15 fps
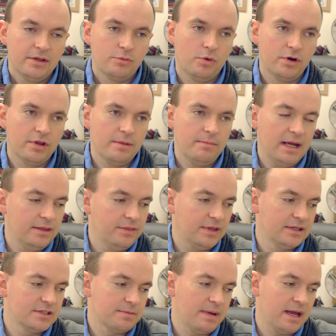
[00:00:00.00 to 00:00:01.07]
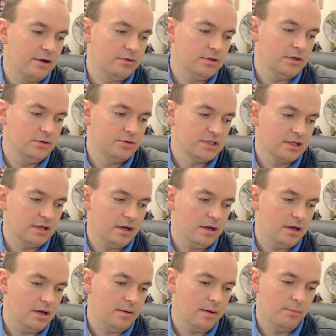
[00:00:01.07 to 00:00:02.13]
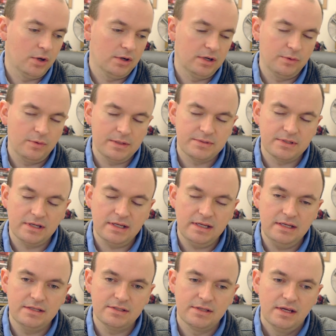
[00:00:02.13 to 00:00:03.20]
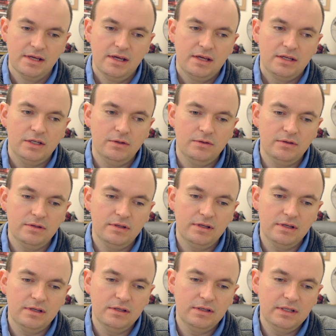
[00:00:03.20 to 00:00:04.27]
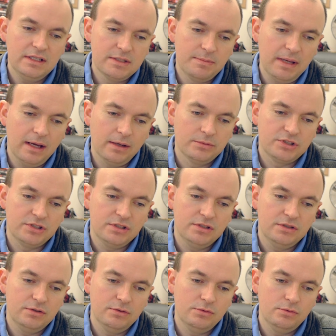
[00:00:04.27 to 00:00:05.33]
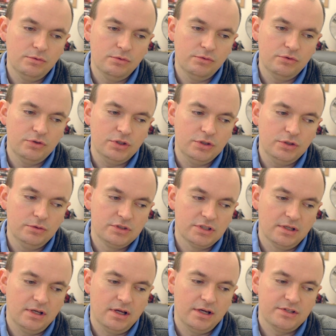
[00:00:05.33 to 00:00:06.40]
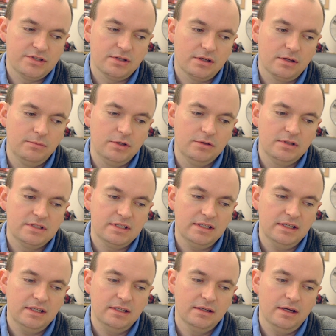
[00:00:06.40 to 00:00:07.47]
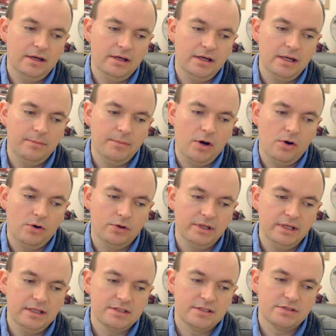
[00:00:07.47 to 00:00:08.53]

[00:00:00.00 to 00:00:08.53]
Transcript: One of the main things about using a modelling website is you need to be able to utilize the community on it.